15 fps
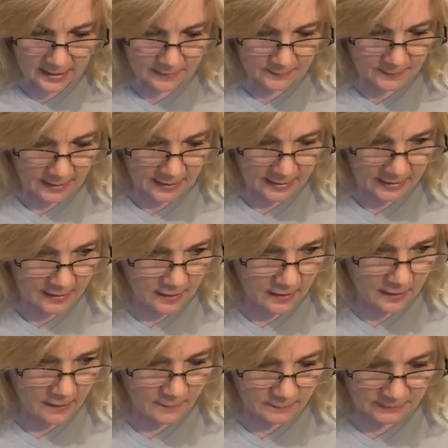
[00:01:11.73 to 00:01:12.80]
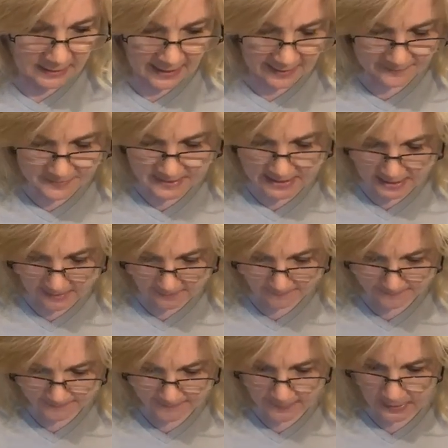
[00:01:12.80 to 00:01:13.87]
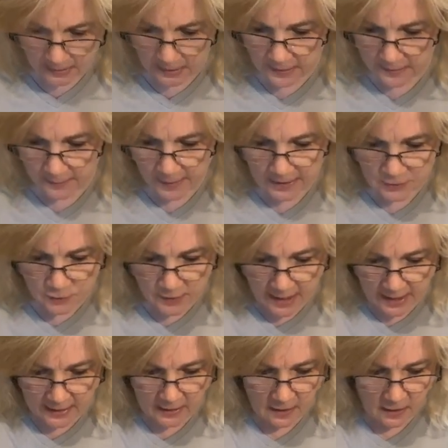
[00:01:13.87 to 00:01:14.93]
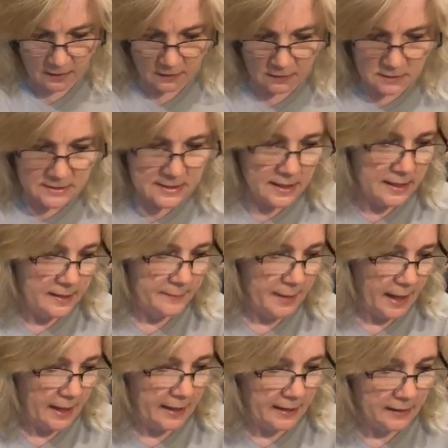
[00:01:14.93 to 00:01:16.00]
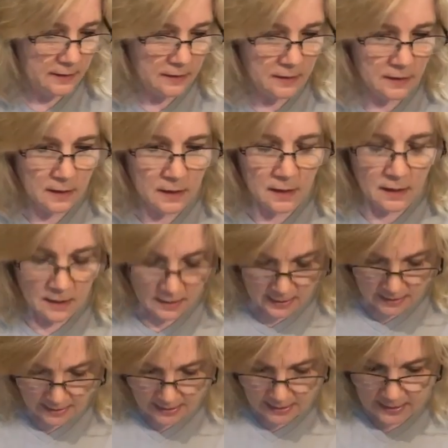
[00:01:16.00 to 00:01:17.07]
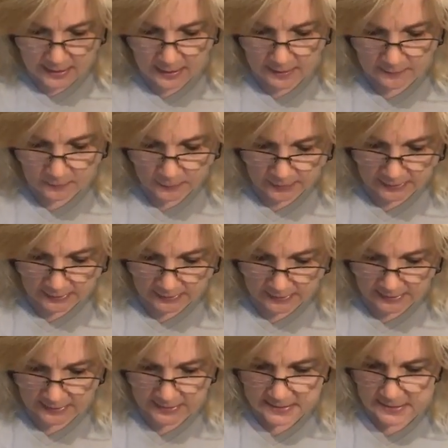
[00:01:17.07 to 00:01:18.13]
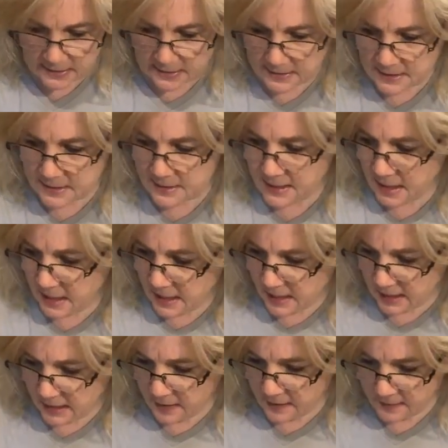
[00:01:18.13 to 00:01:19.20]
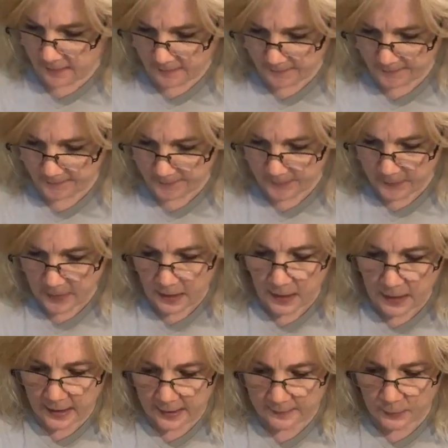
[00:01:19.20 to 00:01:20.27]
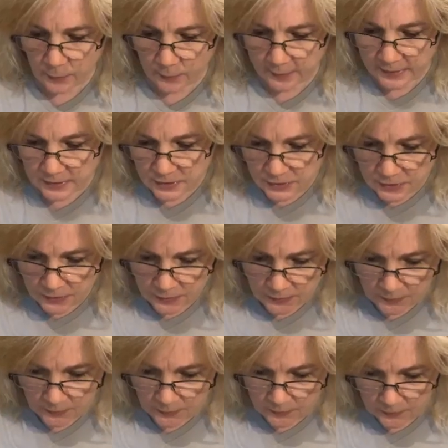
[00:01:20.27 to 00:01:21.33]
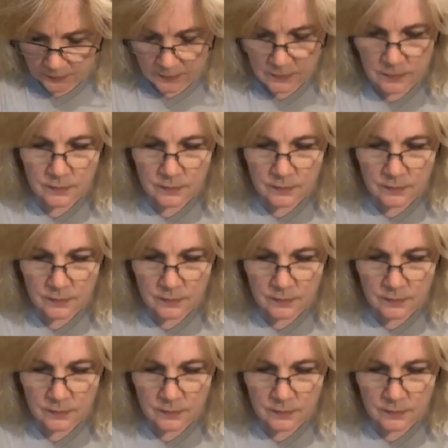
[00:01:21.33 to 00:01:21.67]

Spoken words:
on my live sale. The Patriotic Uncle Sam hat. And we're gonna get this done today. I'm going to